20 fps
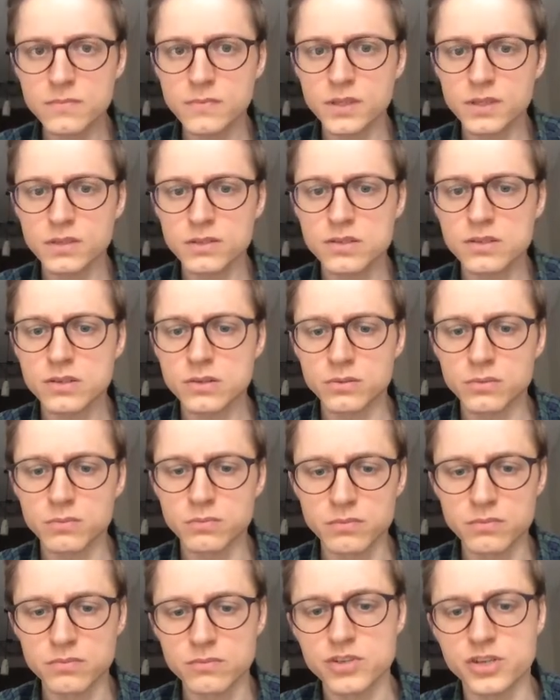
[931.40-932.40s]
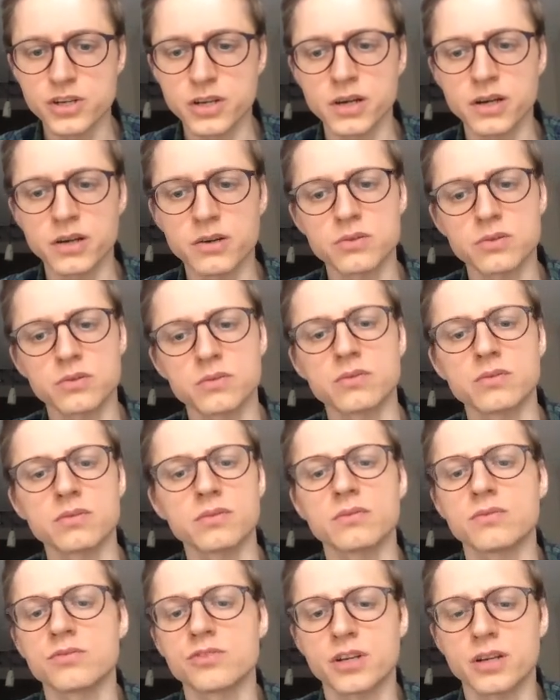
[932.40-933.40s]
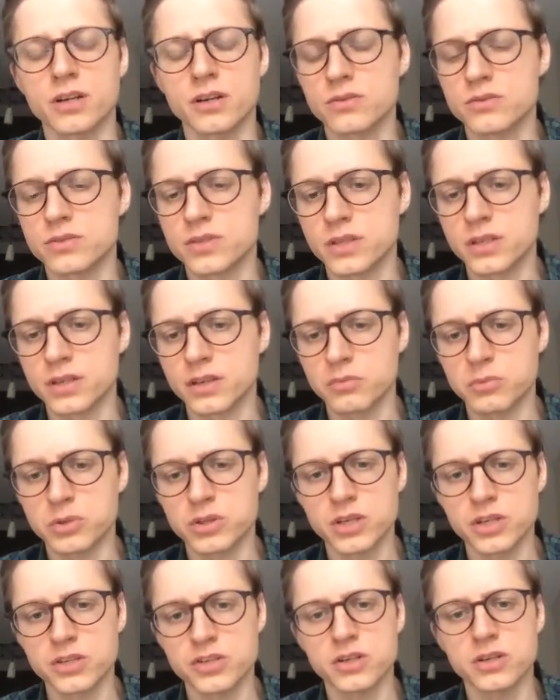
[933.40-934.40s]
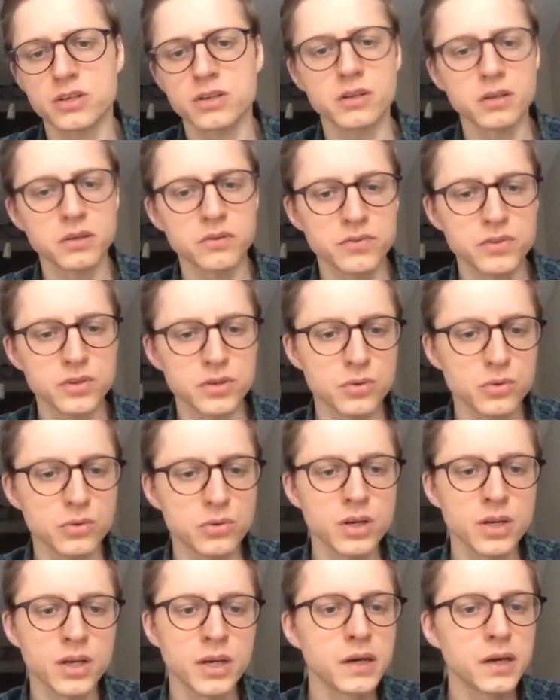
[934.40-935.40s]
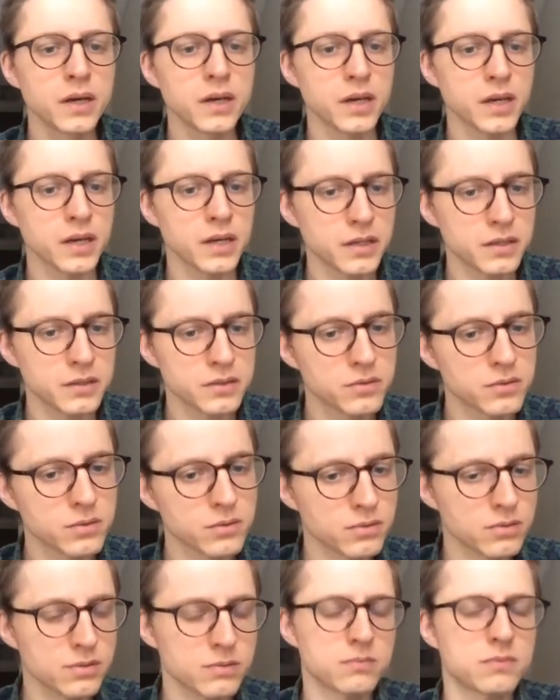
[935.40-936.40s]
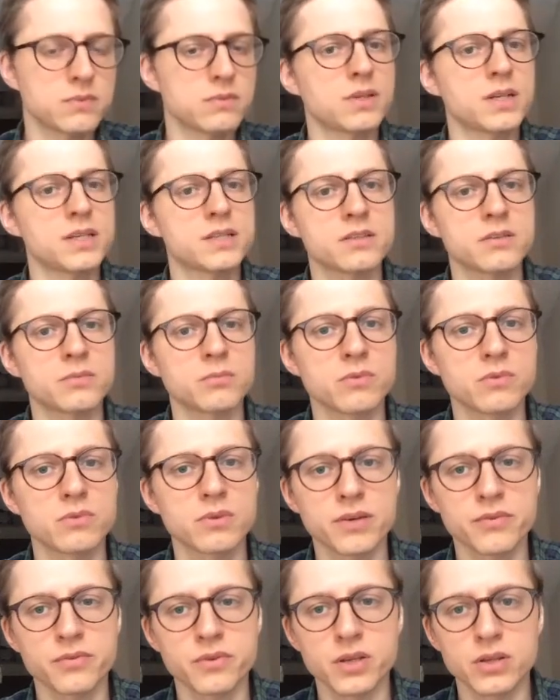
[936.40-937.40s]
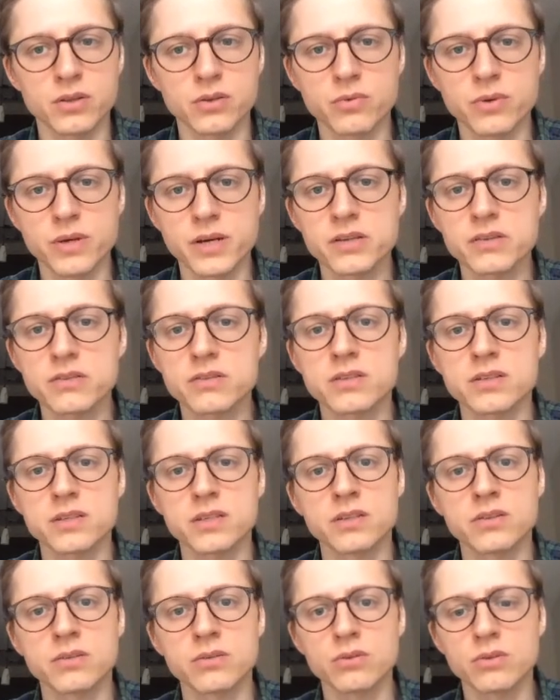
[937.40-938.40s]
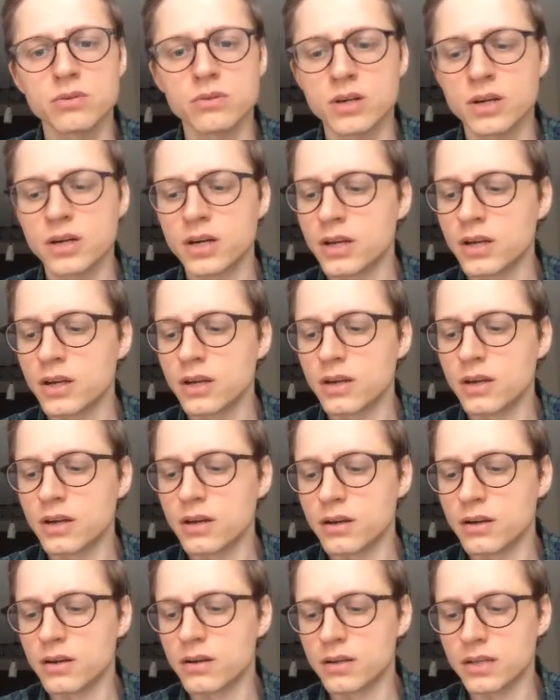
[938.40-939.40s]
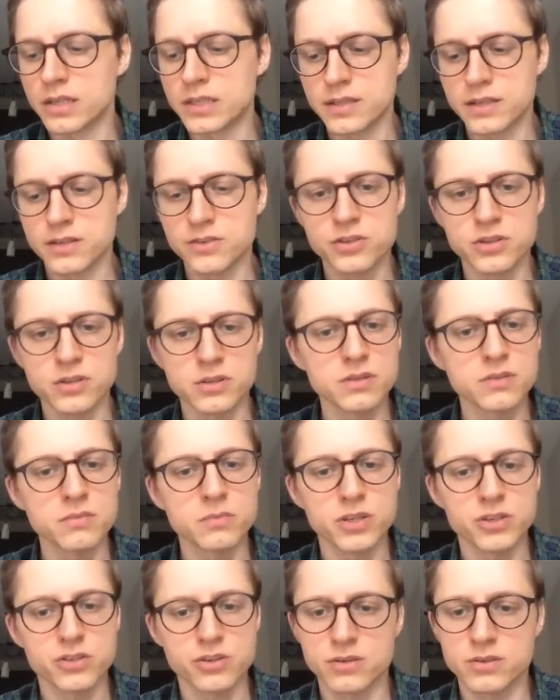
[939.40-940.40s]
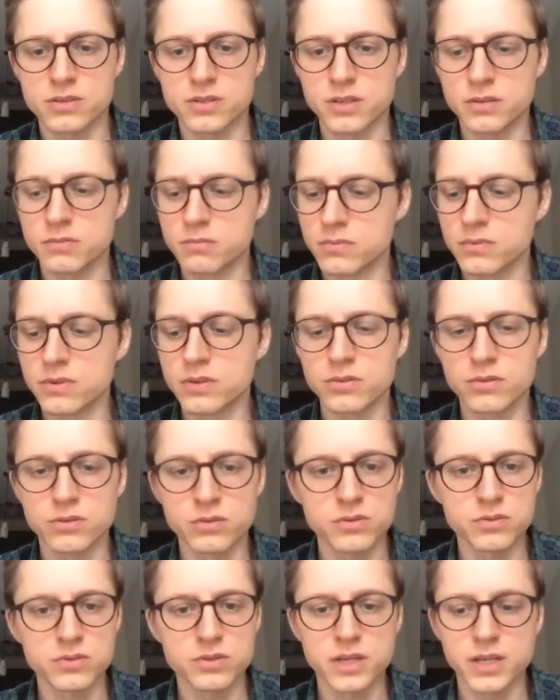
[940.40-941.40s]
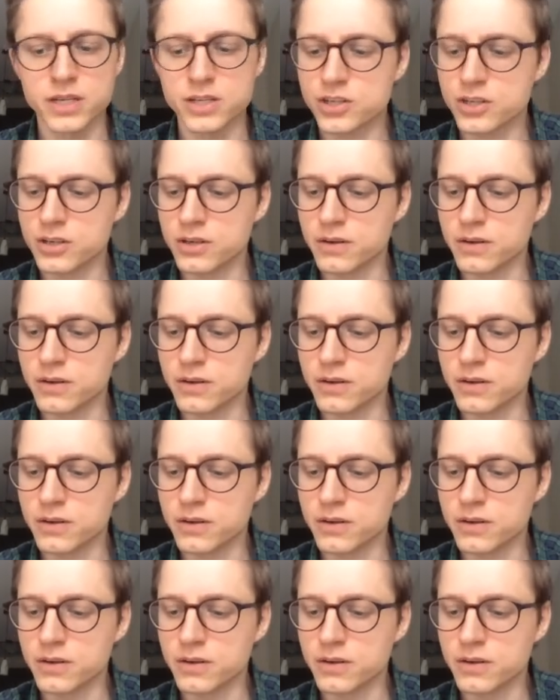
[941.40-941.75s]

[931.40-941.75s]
So check out the documentation if you add custom GraphQL queries in your extensions. Make sure that you use caching.